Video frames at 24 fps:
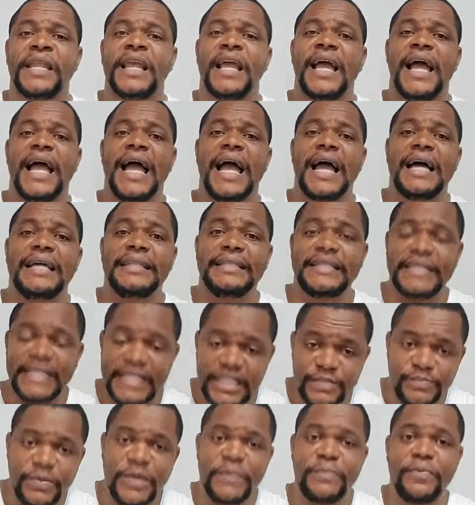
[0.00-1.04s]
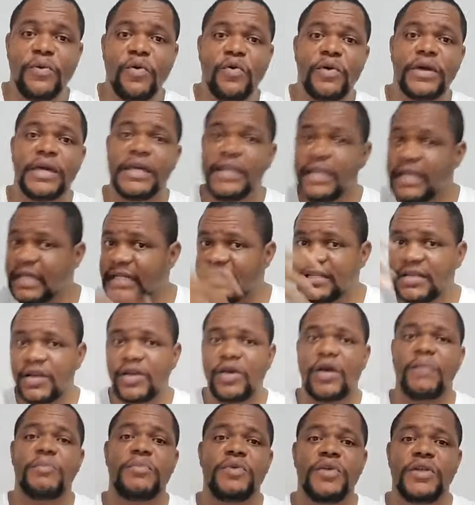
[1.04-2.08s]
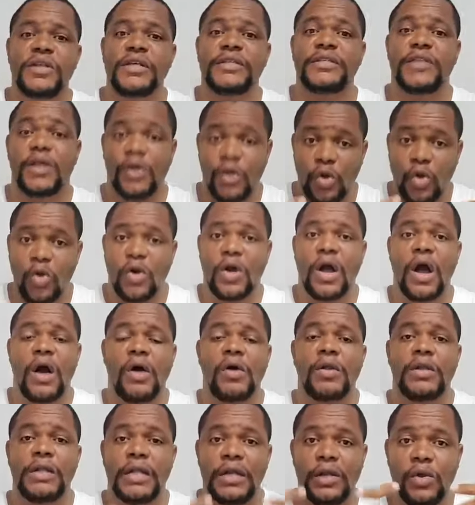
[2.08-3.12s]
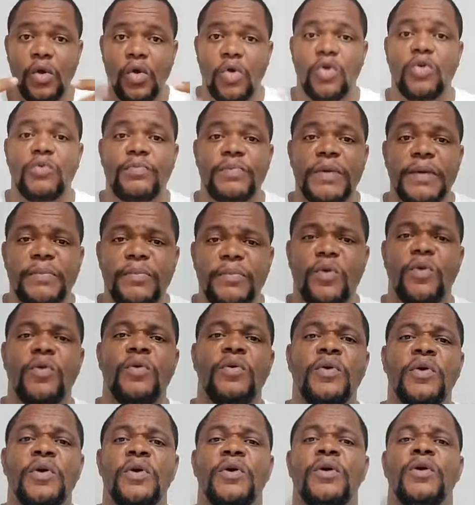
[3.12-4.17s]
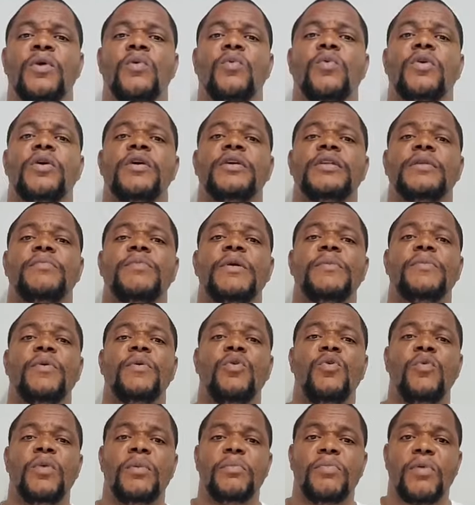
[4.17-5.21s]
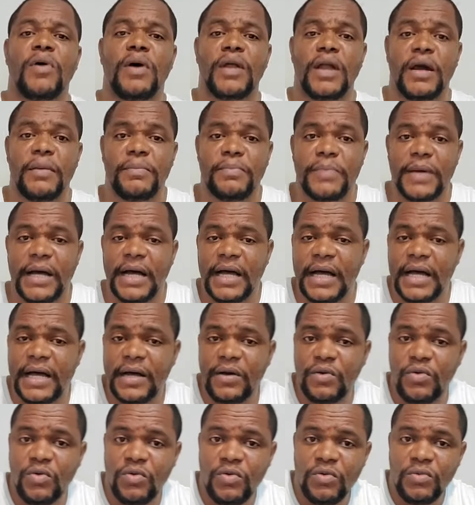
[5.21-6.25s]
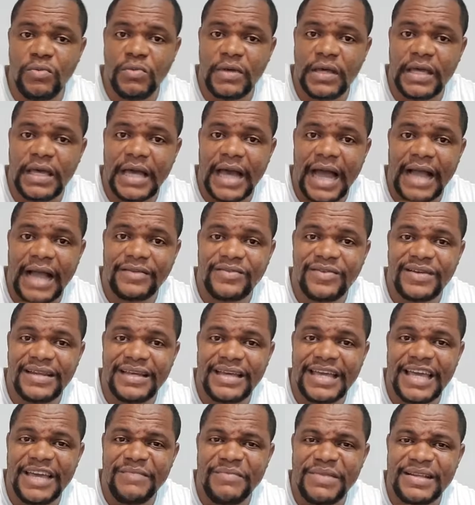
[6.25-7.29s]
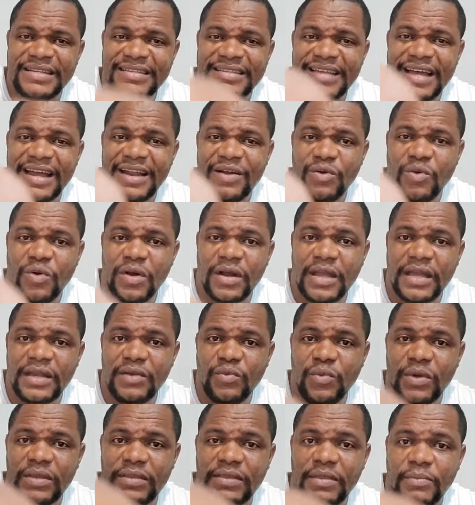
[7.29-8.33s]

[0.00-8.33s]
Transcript: And these people in these communities, the local people, were the people who were brought up, who actually came and started working with